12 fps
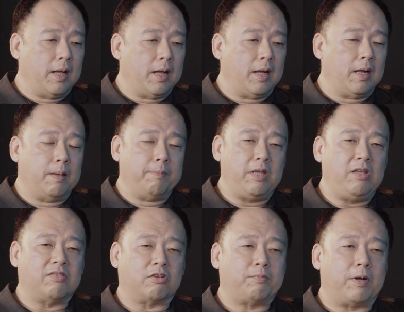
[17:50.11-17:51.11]
Um, e
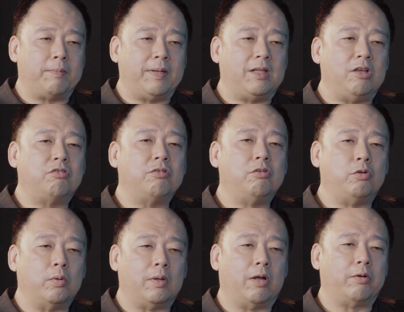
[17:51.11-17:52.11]
is experimentation. Do
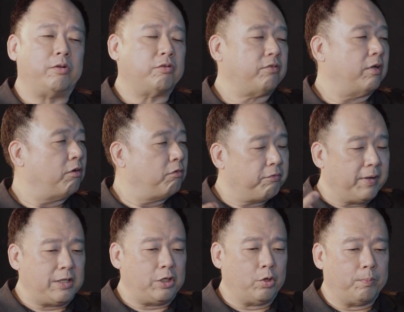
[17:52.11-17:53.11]
you allow yourself
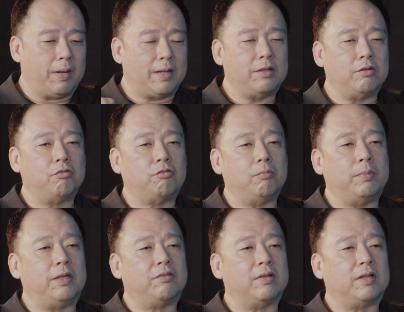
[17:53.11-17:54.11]
and your partners to
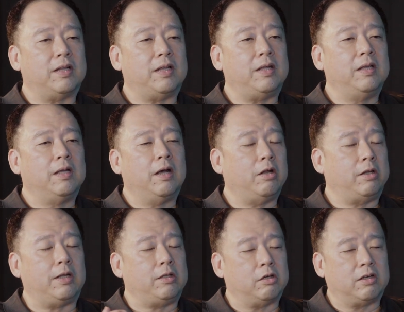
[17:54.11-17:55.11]
basically and, uh,
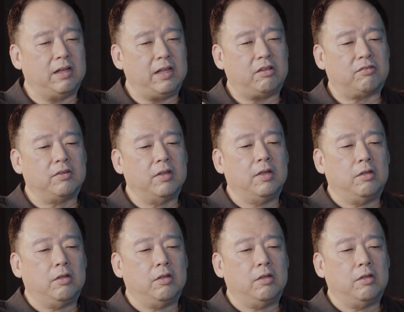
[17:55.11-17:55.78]
and your colleagues